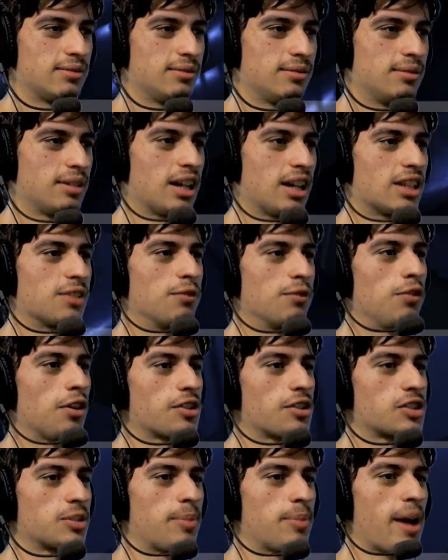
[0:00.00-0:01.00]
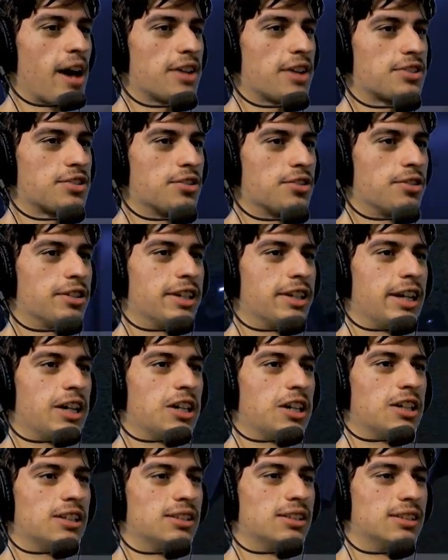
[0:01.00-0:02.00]
You got the flux capacitor in
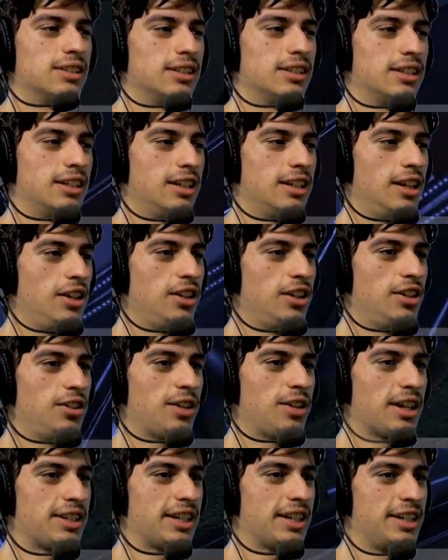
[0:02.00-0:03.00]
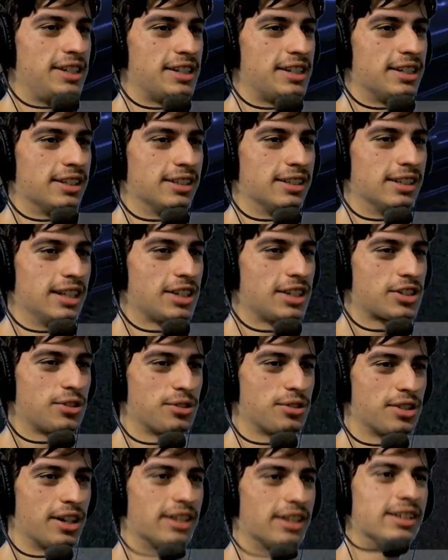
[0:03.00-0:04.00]
there. You get the idea. List
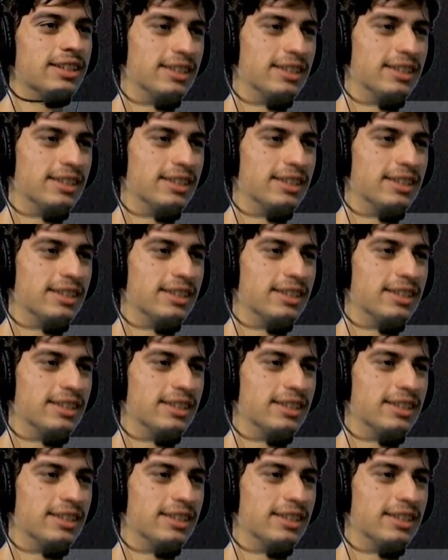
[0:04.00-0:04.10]
goes on.